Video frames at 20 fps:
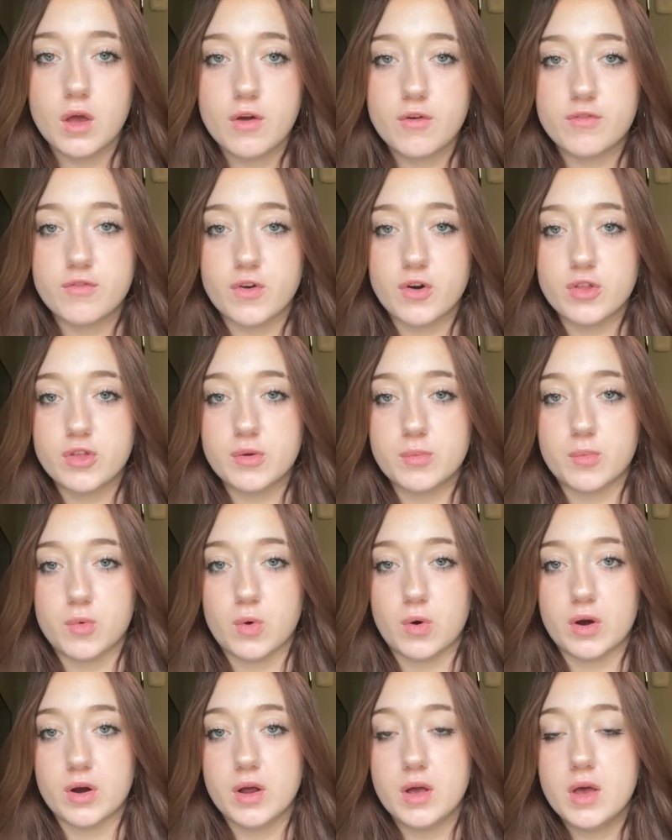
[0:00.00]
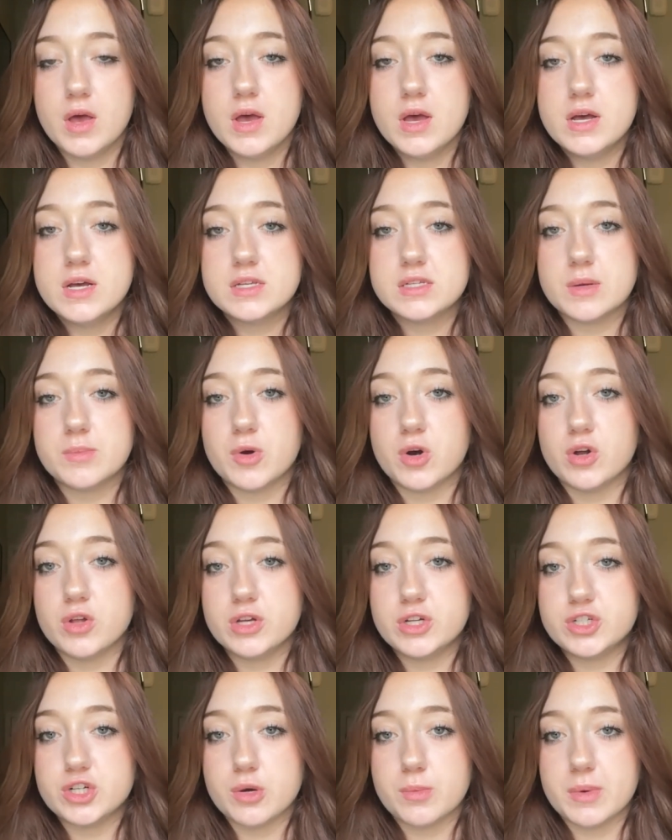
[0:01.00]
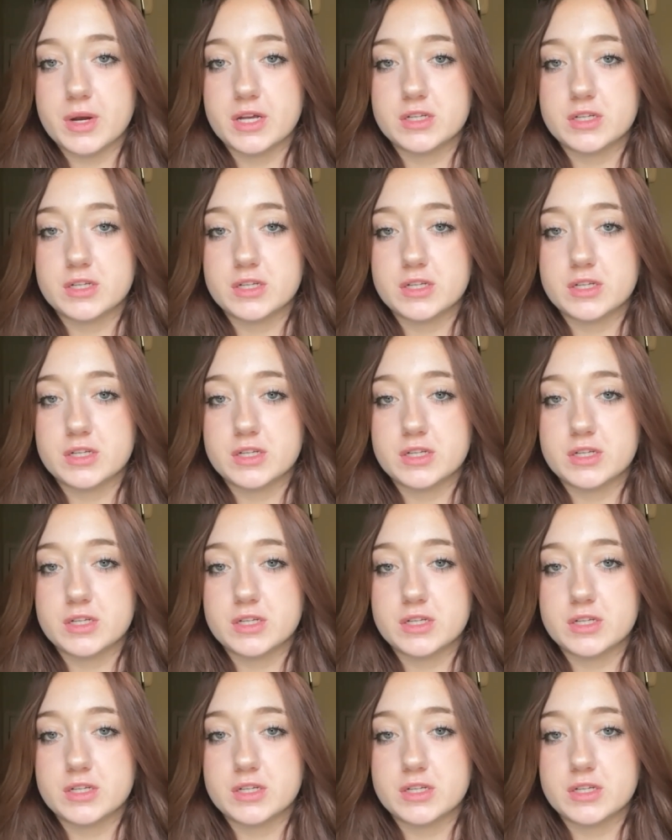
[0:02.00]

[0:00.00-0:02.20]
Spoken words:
Furthermore, some early German